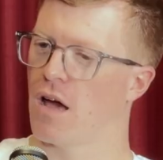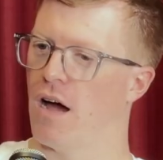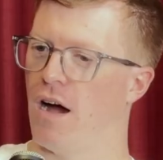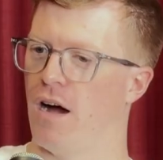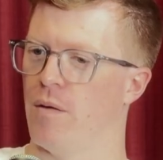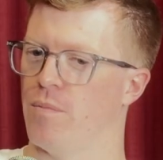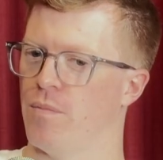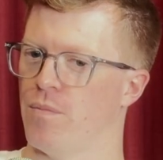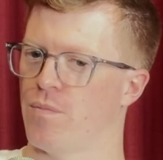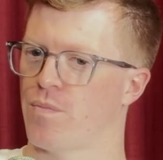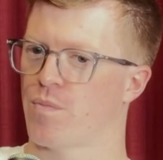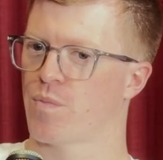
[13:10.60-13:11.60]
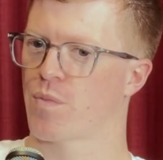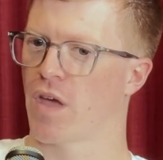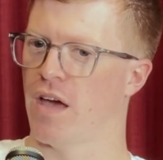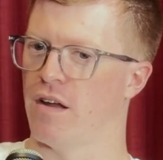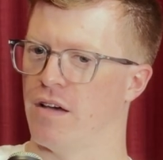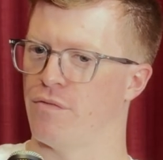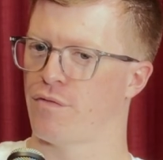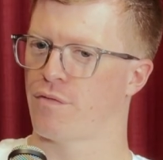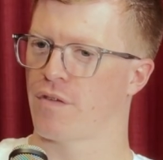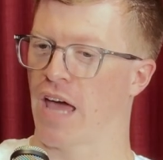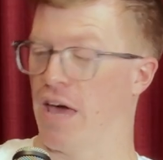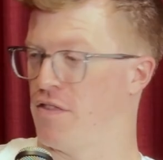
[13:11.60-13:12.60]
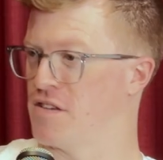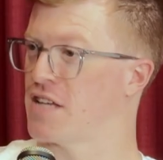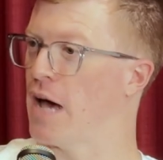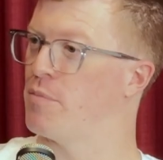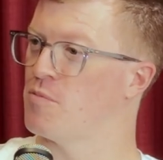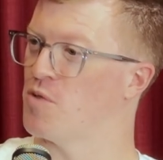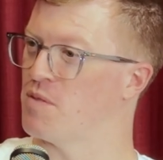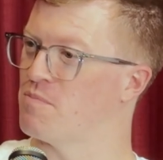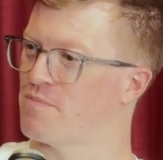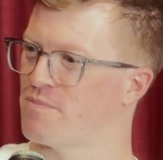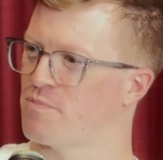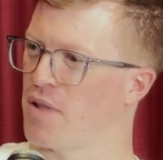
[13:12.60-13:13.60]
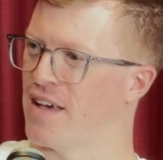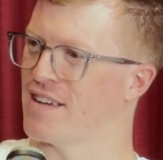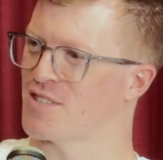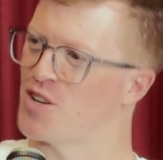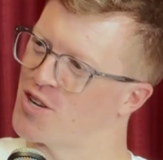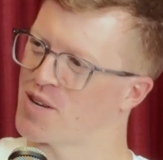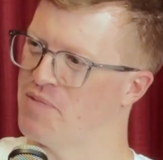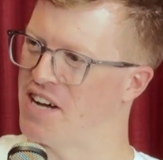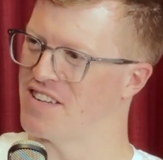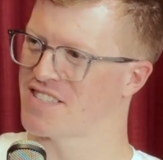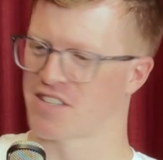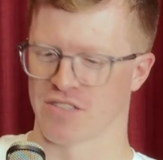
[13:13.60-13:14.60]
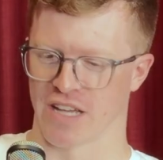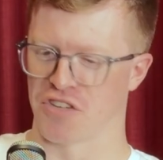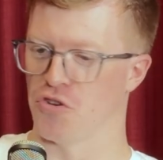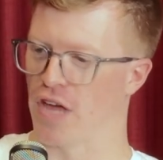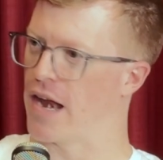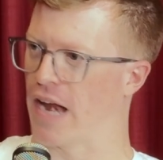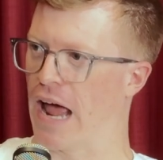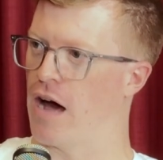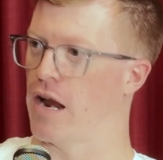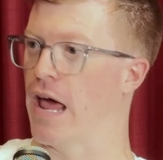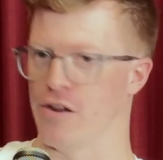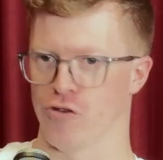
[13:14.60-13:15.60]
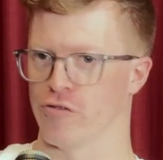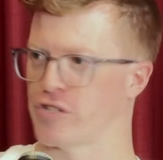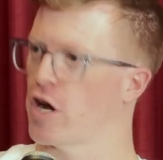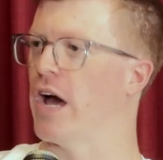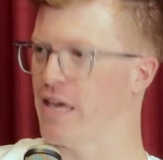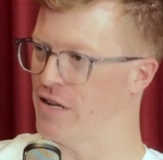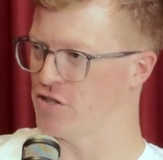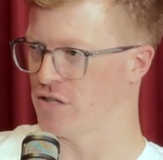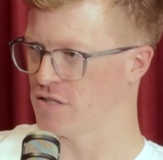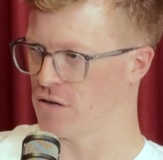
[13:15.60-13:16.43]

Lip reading: And I've had this happen when playing certain commanders, because like you get it out and your entire engine is